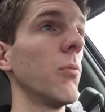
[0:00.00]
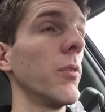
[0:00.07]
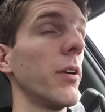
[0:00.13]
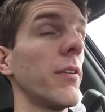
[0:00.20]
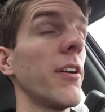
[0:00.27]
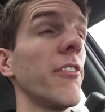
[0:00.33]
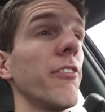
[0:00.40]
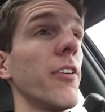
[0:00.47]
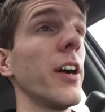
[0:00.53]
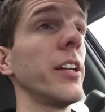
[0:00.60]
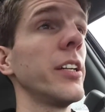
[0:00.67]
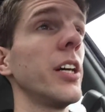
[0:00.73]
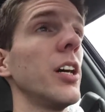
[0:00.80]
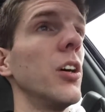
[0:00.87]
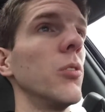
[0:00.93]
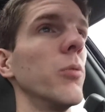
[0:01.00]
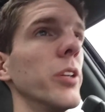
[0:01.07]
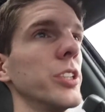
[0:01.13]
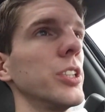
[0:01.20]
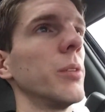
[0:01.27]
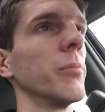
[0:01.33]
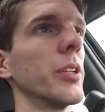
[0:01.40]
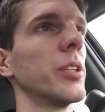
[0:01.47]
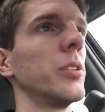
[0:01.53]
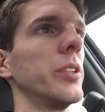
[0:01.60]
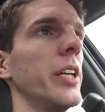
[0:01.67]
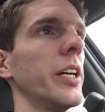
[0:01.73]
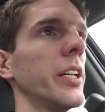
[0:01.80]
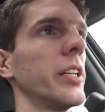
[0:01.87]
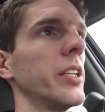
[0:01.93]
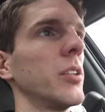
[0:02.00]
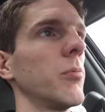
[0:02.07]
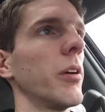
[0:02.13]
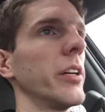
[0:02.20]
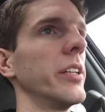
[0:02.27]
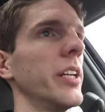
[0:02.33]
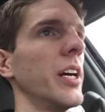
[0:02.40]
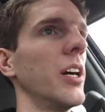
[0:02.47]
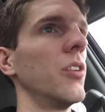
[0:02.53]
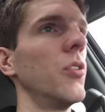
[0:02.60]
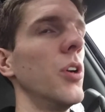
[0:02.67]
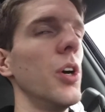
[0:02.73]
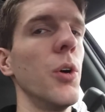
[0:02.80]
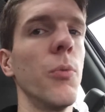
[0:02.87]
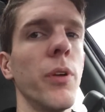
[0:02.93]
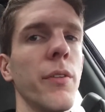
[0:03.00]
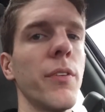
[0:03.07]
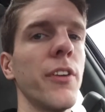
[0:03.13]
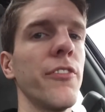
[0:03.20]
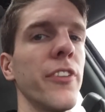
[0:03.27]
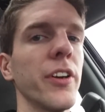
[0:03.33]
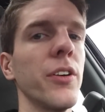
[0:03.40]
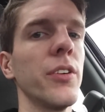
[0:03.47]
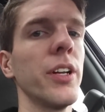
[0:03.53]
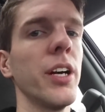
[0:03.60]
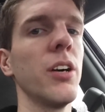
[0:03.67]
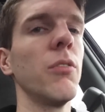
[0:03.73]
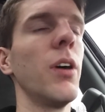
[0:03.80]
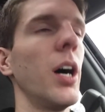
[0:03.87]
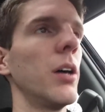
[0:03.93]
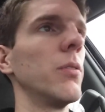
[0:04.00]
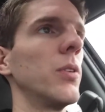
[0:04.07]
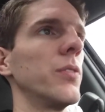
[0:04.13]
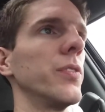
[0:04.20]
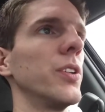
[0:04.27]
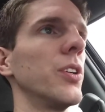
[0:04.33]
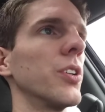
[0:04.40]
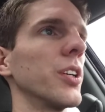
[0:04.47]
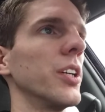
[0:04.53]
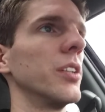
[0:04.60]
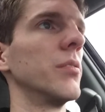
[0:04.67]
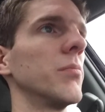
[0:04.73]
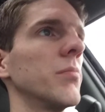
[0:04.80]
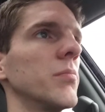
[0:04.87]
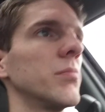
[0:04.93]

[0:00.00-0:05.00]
whenever I find out, which I'm literally headed there right now, whenever I figure it out, I will vlog it.